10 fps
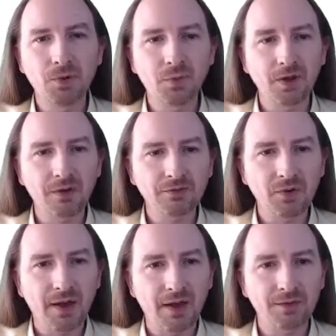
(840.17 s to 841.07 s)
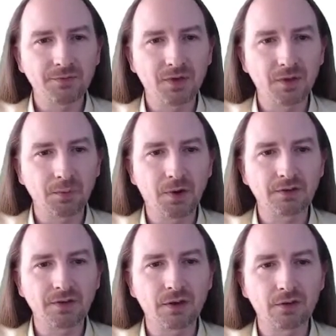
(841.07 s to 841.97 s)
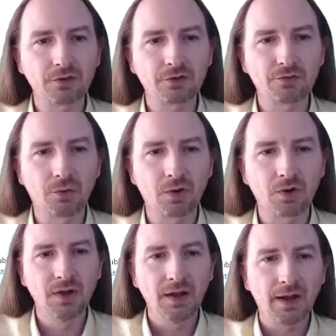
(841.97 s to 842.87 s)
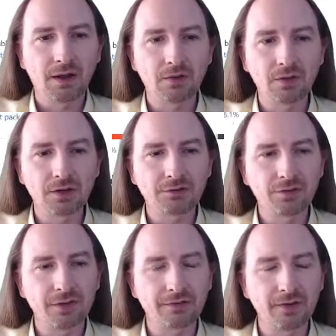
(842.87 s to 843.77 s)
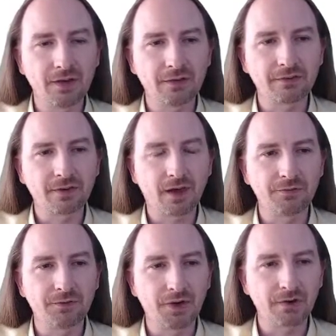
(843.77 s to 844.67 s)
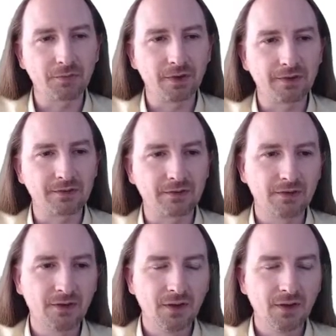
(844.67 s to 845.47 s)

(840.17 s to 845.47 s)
we also have the particulars for how to launch this inside of various places.